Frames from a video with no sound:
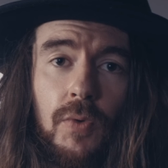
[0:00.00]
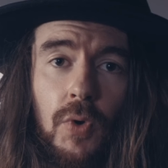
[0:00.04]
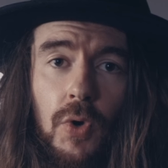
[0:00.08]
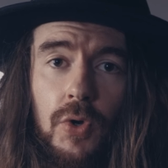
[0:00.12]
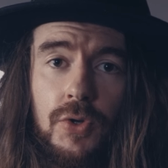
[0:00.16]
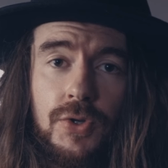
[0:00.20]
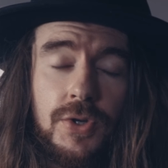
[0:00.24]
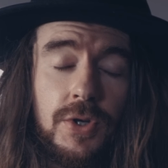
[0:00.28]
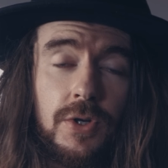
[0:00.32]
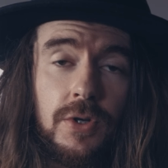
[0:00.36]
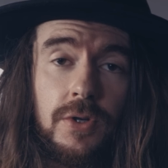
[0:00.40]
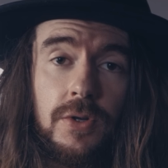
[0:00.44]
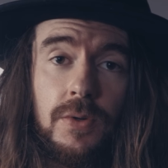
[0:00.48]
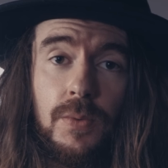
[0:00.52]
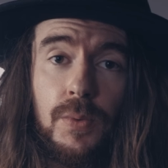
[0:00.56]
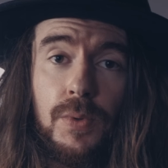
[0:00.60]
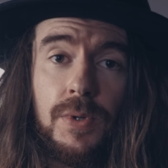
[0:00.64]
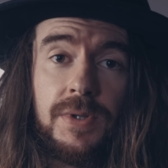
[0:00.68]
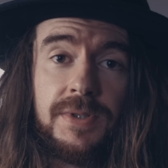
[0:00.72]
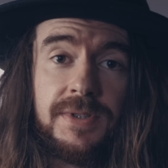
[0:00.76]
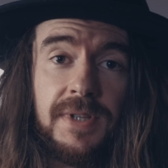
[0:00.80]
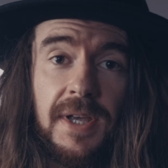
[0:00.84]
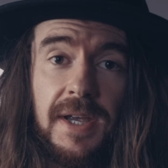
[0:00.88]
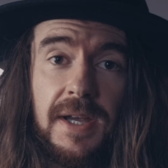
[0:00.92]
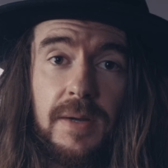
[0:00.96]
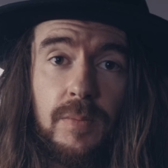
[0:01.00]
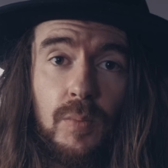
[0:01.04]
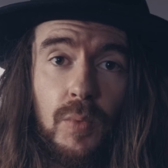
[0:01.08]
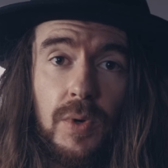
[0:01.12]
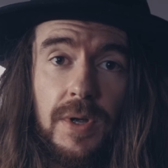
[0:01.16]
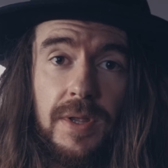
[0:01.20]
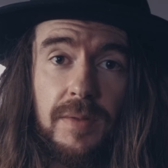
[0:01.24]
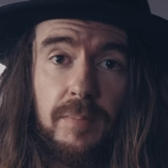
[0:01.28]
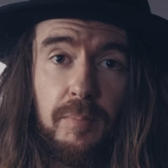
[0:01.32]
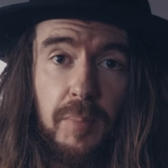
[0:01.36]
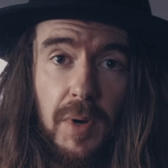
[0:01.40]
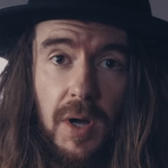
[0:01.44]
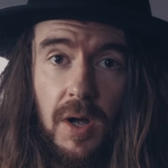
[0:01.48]
course, you could do the same
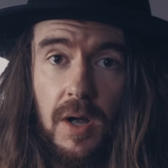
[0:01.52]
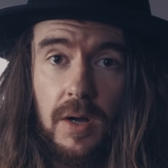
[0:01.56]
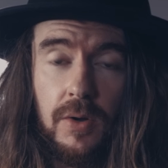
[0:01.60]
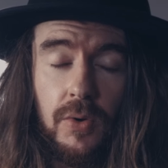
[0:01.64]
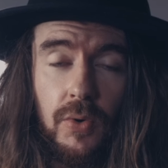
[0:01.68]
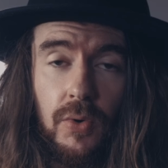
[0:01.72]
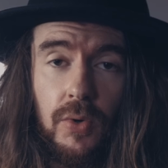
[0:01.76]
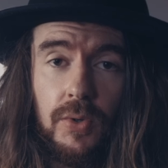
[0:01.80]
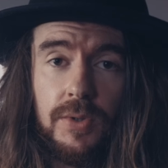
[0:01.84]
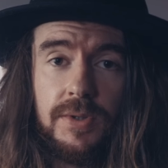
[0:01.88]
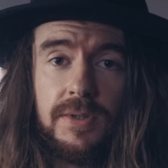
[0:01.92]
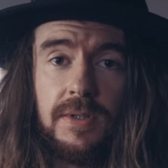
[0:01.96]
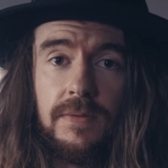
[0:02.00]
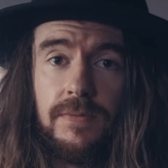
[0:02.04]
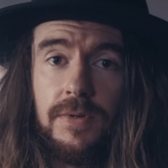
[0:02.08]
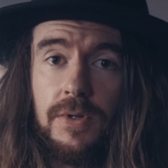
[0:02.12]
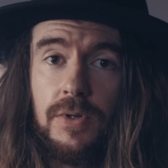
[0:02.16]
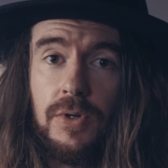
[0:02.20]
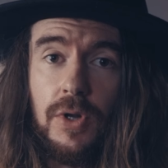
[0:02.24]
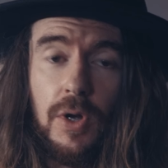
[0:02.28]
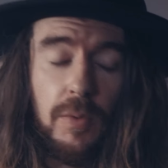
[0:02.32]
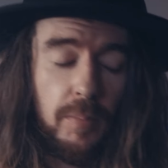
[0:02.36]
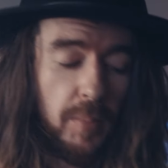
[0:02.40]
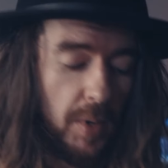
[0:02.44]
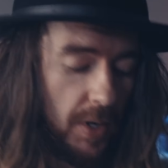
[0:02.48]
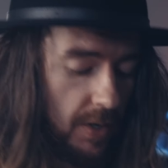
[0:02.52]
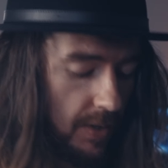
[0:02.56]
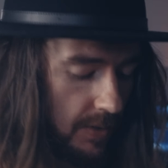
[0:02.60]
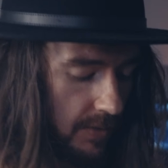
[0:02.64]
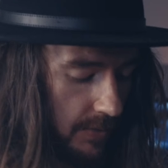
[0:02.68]
with bar chords if you know bar